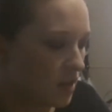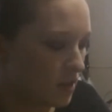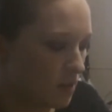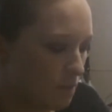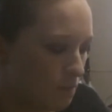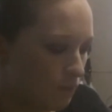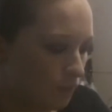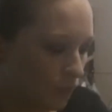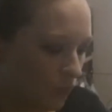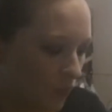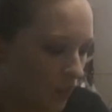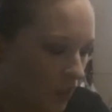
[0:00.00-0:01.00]
I
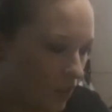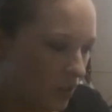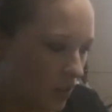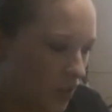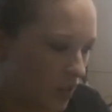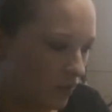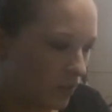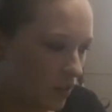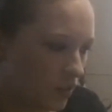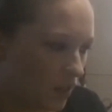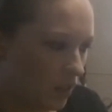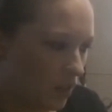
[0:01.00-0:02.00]
have
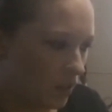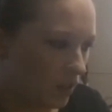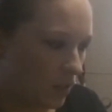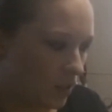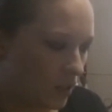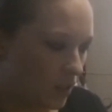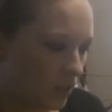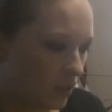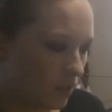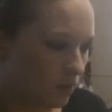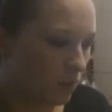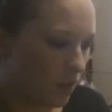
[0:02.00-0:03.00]
decided that I
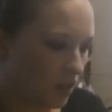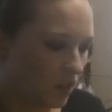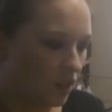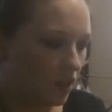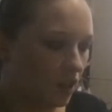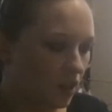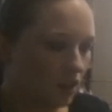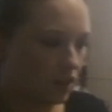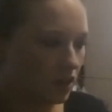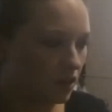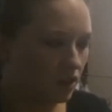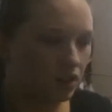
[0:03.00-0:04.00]
am making
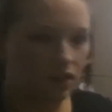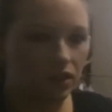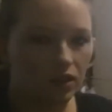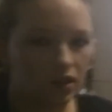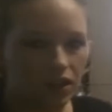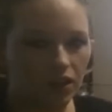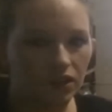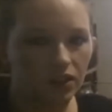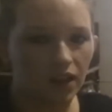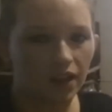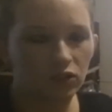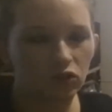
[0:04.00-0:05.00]

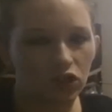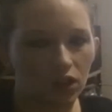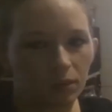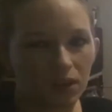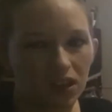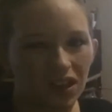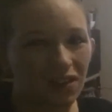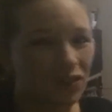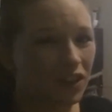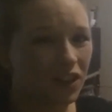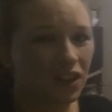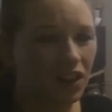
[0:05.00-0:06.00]
this. I go shopping
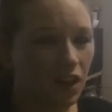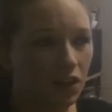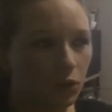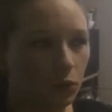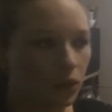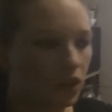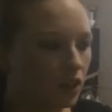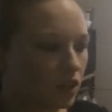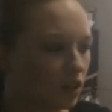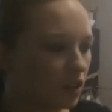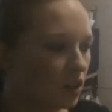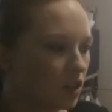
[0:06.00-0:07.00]
every other week.
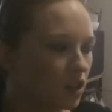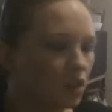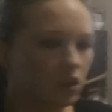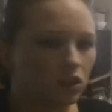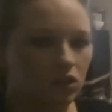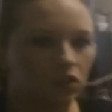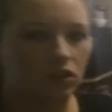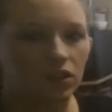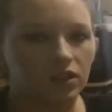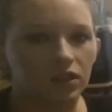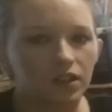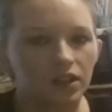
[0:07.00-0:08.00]
So
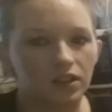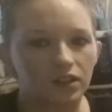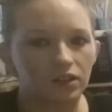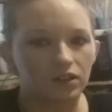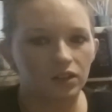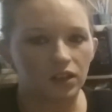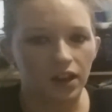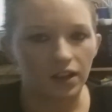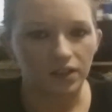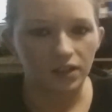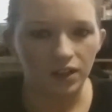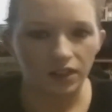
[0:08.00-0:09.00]
this list
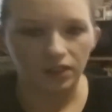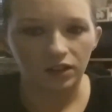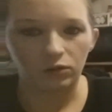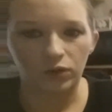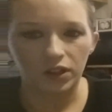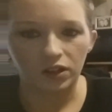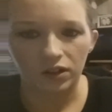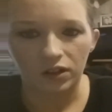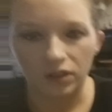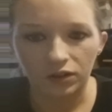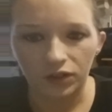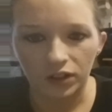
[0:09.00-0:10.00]
has the days of the week on it, I
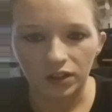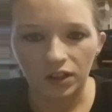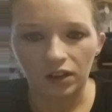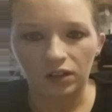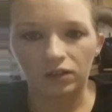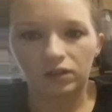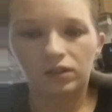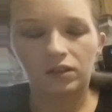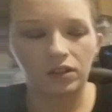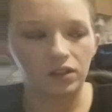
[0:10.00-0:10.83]
don't know if you can tell,